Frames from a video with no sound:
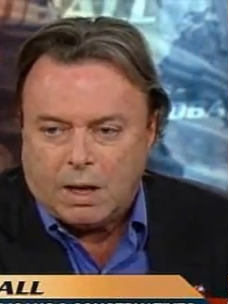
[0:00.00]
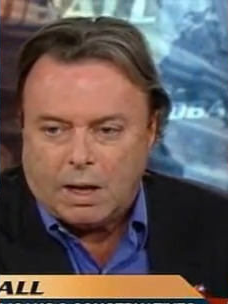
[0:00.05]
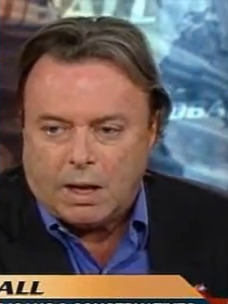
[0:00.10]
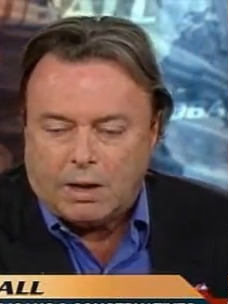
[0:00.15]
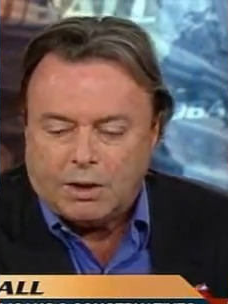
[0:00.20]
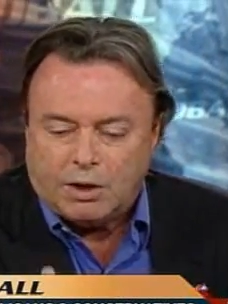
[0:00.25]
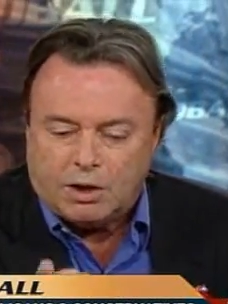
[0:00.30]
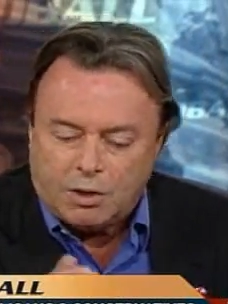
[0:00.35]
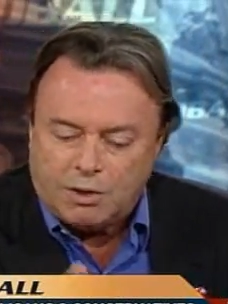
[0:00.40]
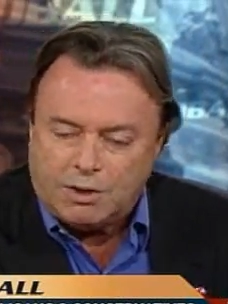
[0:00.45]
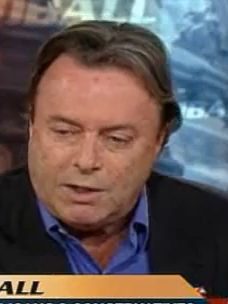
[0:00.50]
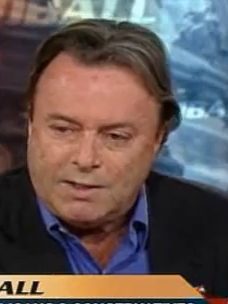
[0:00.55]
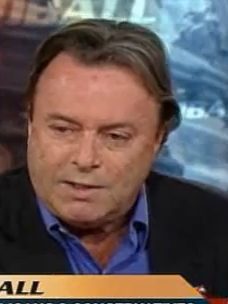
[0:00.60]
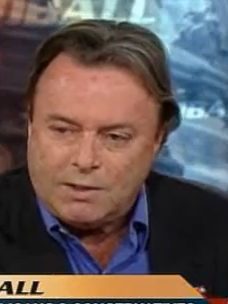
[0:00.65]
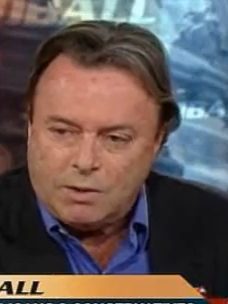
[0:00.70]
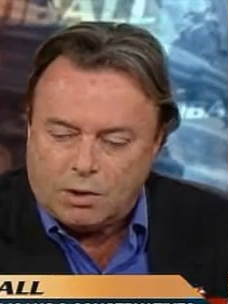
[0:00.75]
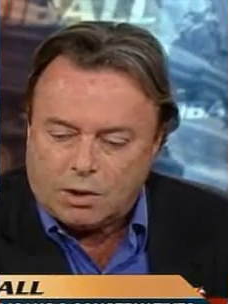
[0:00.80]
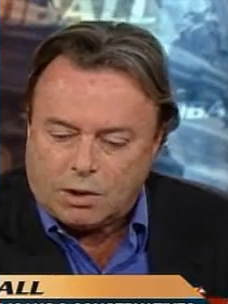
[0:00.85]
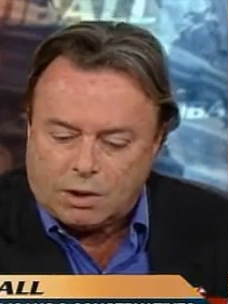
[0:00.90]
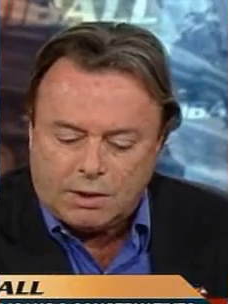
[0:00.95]
And it shows he's
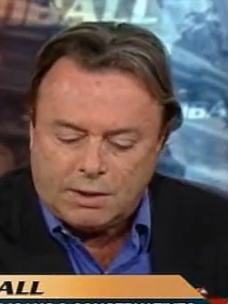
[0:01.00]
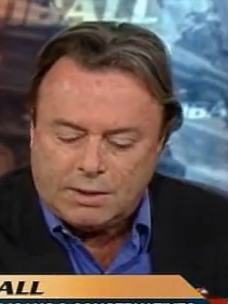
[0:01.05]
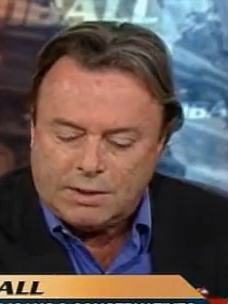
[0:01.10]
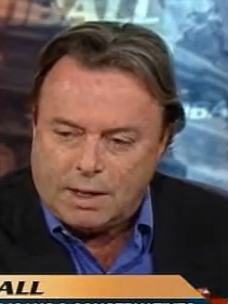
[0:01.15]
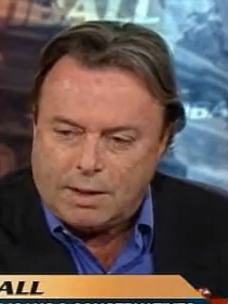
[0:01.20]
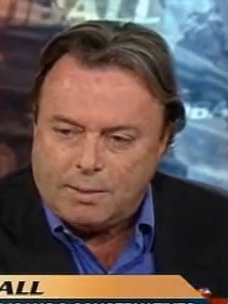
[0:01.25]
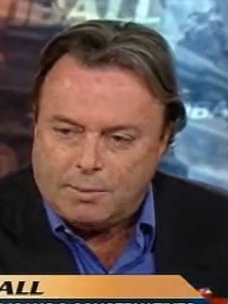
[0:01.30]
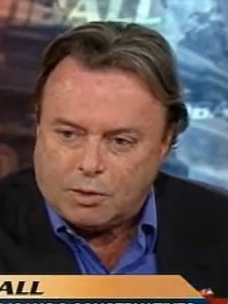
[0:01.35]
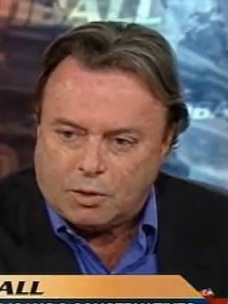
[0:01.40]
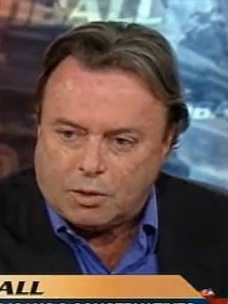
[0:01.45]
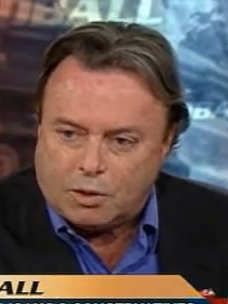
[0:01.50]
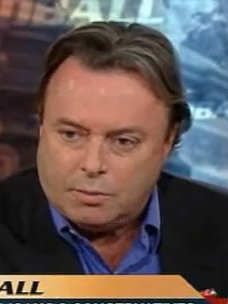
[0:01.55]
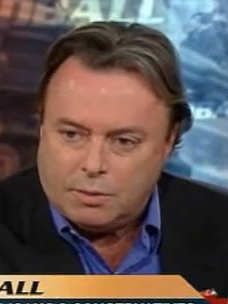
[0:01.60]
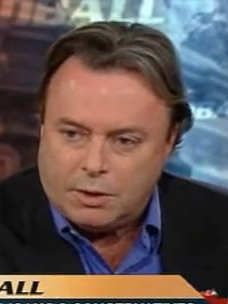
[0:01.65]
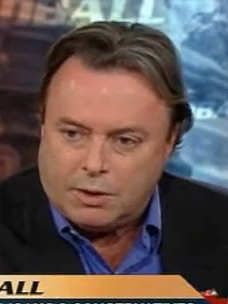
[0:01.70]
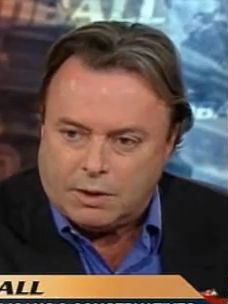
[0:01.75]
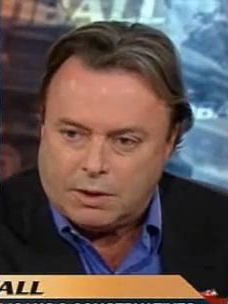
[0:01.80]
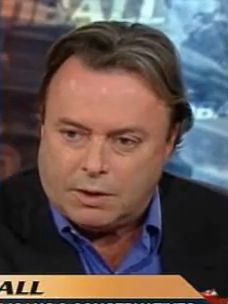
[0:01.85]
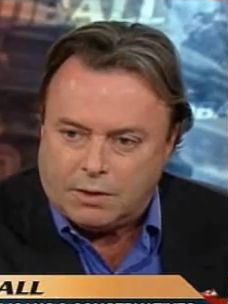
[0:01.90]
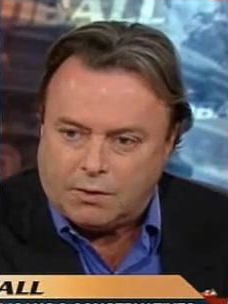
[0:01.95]
not condemned or
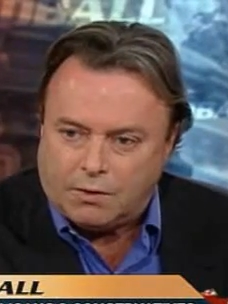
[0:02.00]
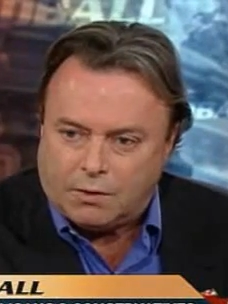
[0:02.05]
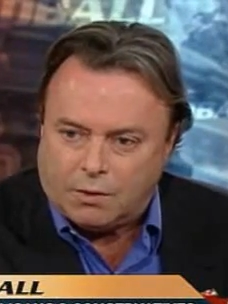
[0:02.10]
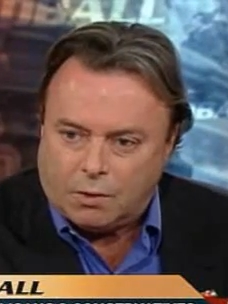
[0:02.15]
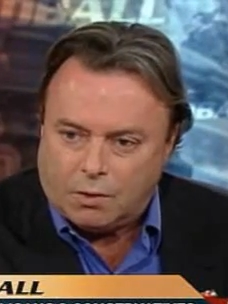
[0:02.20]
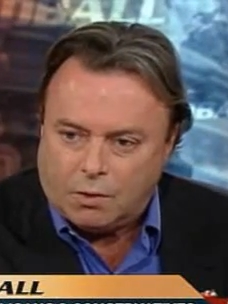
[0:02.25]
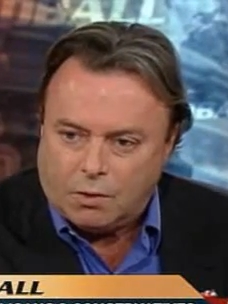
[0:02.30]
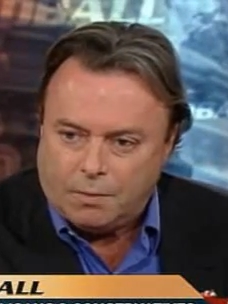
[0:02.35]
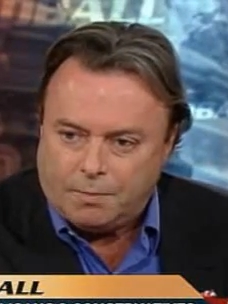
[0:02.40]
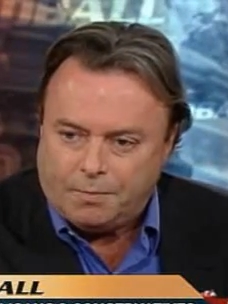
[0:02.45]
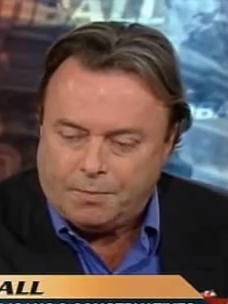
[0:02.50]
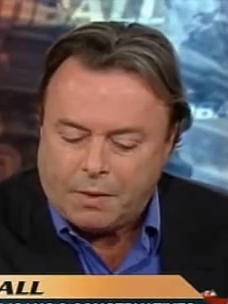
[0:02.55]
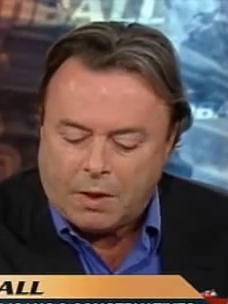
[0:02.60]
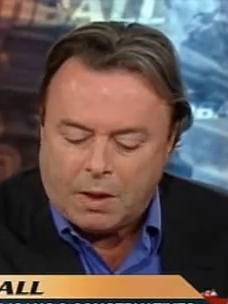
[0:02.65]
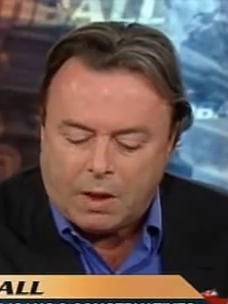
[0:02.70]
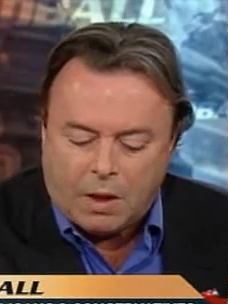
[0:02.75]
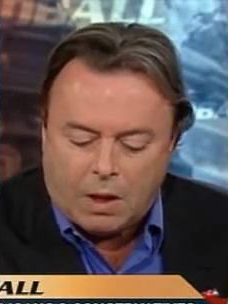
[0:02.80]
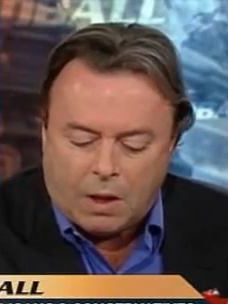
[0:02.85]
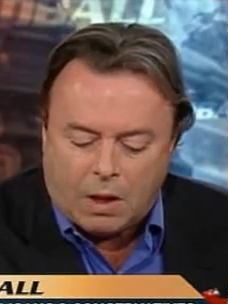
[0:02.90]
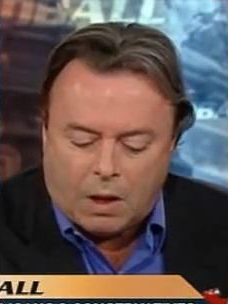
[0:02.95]
committed to
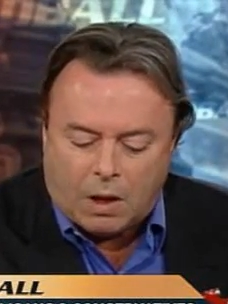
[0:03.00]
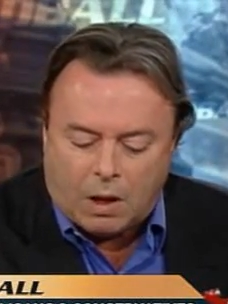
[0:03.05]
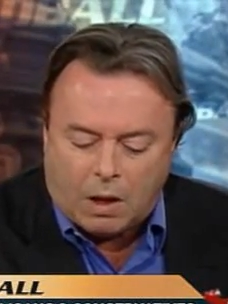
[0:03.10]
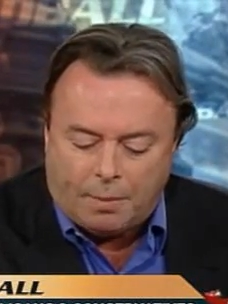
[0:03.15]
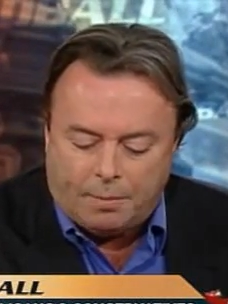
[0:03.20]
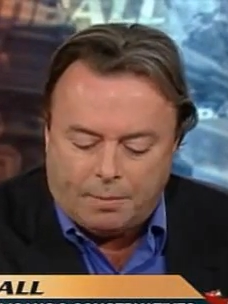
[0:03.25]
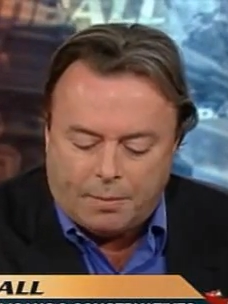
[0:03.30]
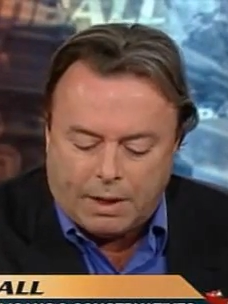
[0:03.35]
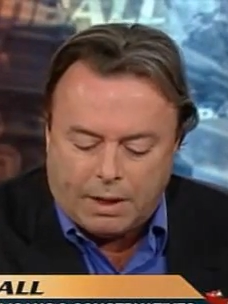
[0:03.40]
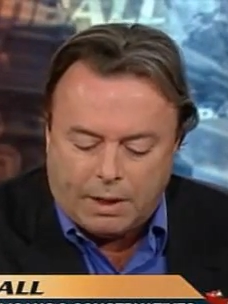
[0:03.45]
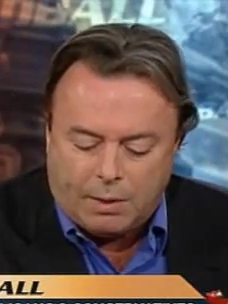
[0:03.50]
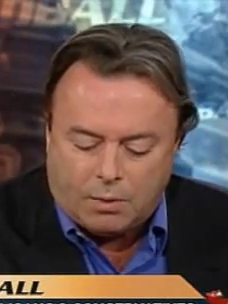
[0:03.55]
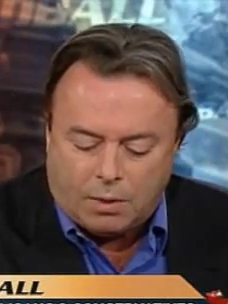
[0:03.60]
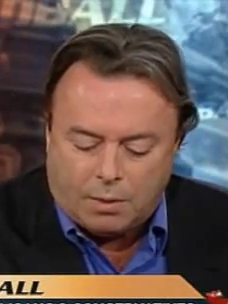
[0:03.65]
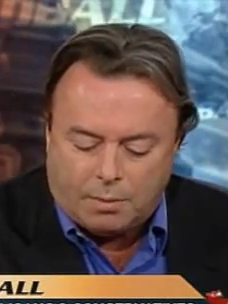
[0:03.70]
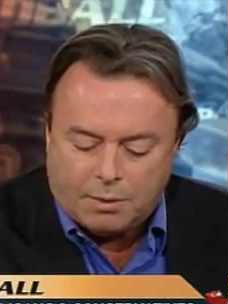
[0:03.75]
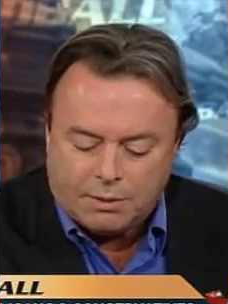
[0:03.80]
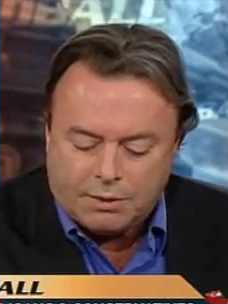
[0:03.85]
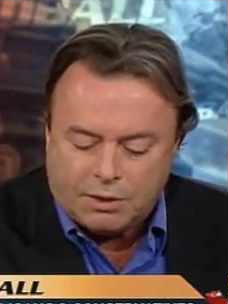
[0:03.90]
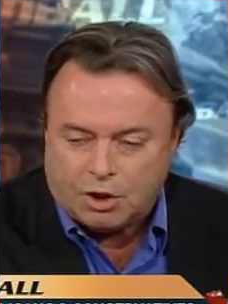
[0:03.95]
um, any
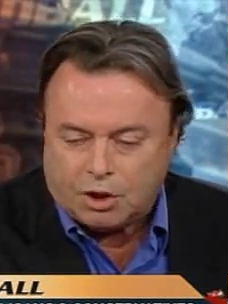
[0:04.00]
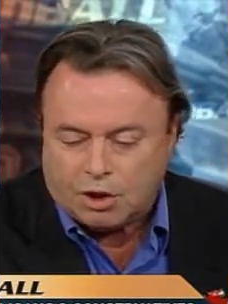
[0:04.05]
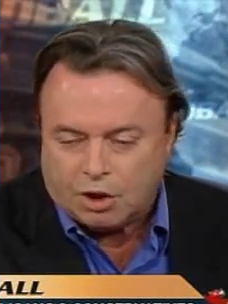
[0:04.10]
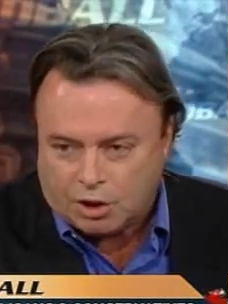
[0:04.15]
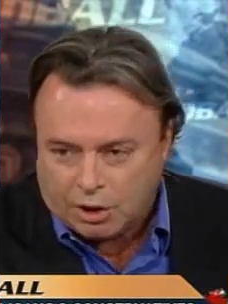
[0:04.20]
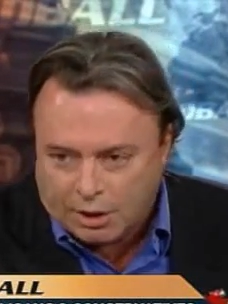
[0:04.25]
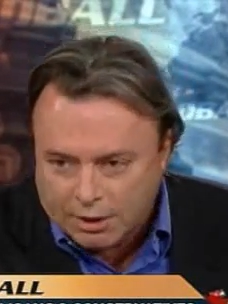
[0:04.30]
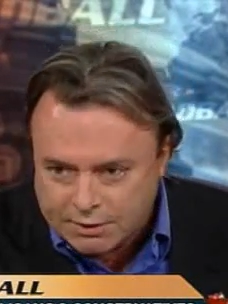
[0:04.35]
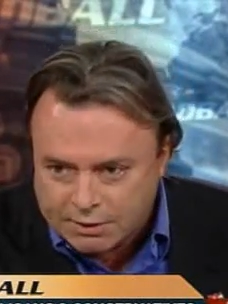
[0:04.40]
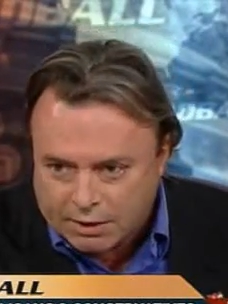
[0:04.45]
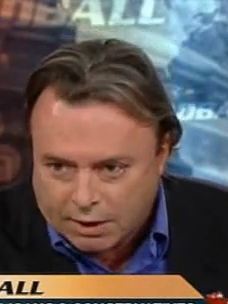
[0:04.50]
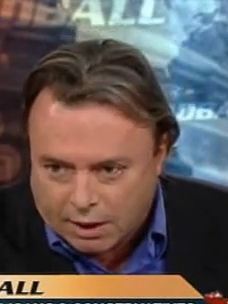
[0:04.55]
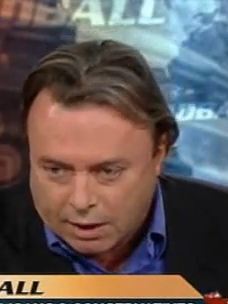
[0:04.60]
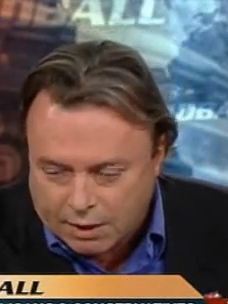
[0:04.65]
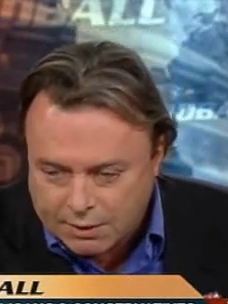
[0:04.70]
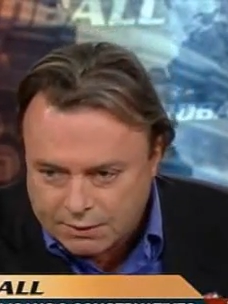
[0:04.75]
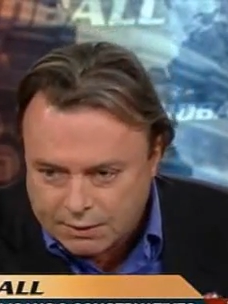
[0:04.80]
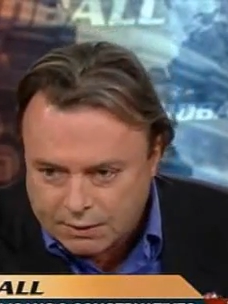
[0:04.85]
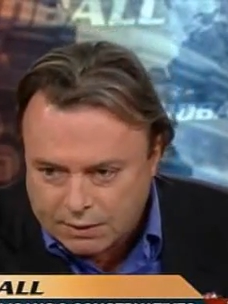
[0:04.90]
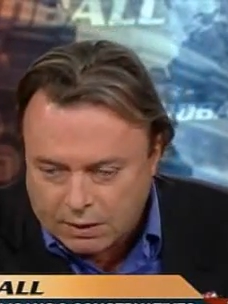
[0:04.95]
one position, just
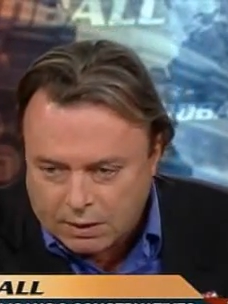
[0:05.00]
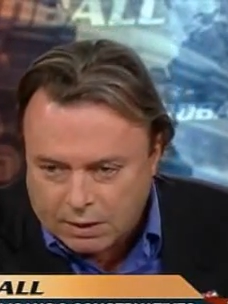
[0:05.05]
as